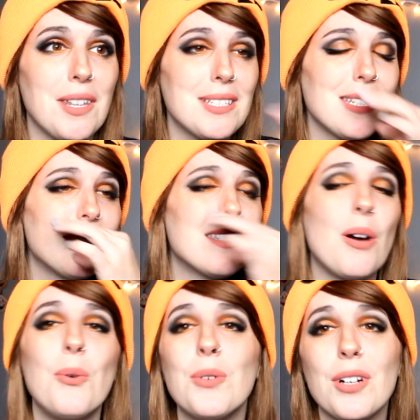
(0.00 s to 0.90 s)
This is
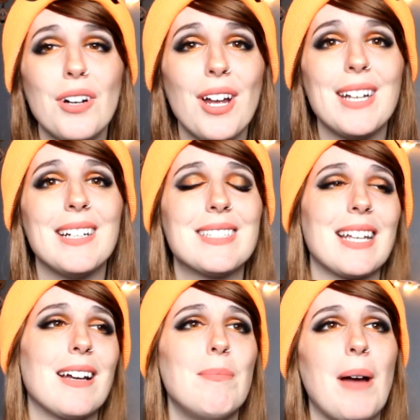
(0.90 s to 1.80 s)
so good. It's
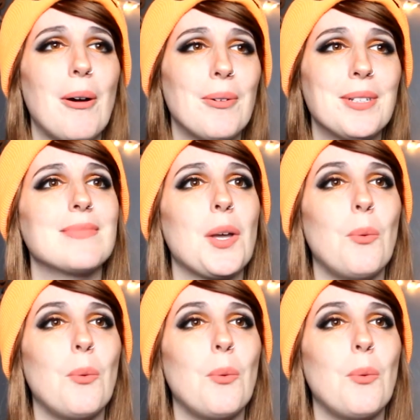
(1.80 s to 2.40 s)
like about